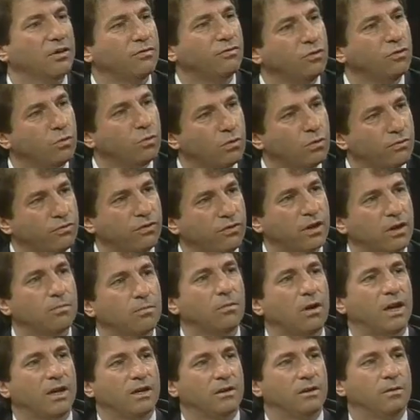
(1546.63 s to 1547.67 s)
if you were
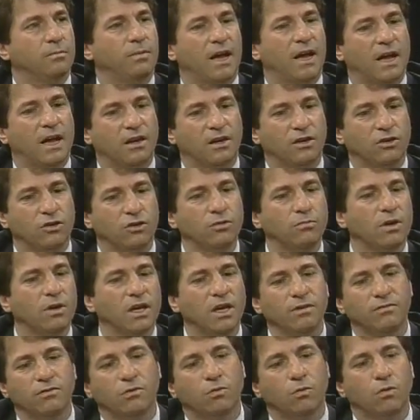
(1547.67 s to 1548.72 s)
fair-minded about it, you may
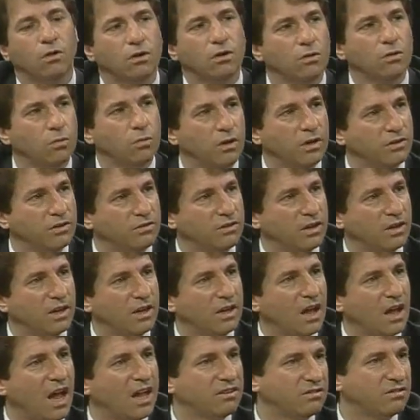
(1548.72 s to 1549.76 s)
even walk away
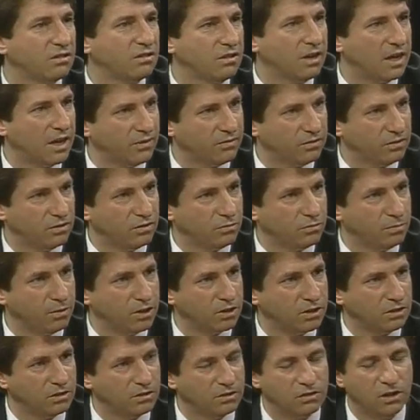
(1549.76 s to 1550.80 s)
saying, I still have
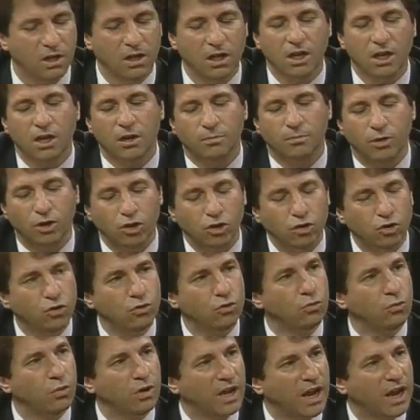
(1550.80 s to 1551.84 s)
suspicions, but
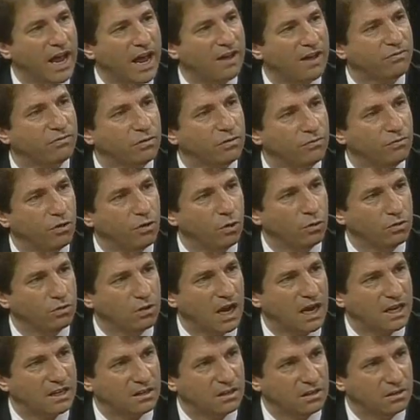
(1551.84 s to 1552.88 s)
you would have to vote
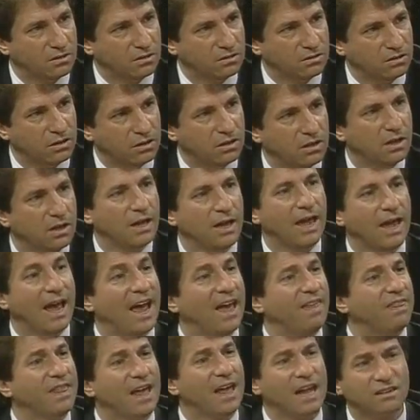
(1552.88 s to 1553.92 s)
not guilty.
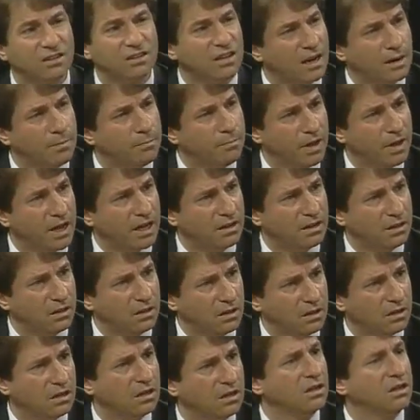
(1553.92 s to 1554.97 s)
And that's not a bad
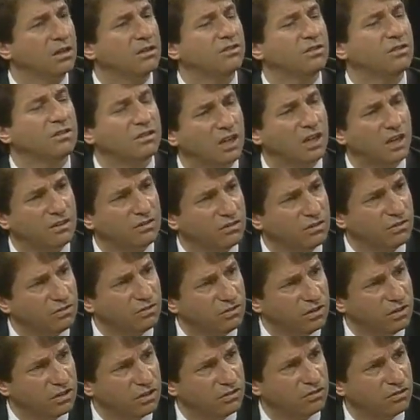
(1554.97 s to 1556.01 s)
thing. It's a test of
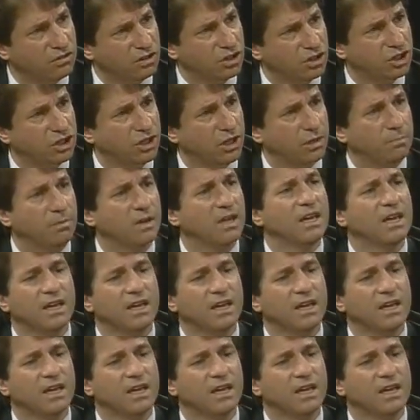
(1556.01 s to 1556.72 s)
citizenship.